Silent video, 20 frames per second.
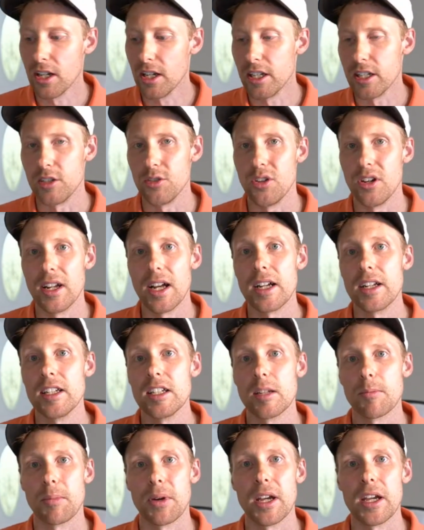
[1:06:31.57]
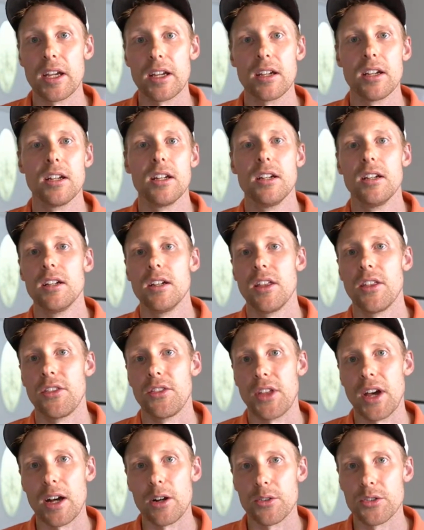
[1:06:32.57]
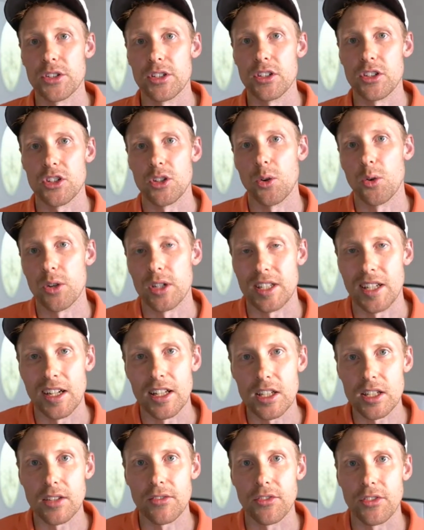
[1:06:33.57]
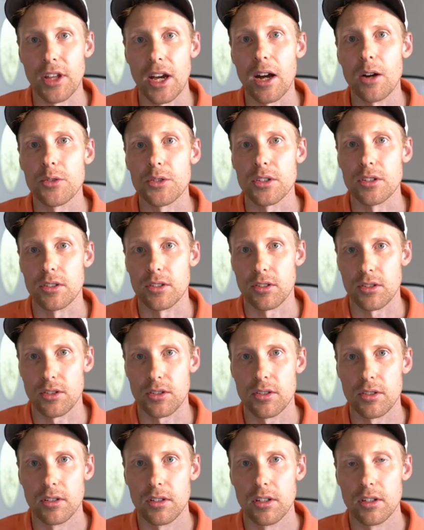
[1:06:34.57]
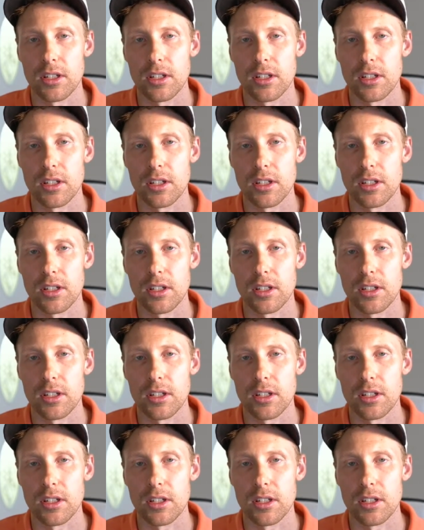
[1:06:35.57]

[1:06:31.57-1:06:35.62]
You do not need to pay thousands or tens of thousands.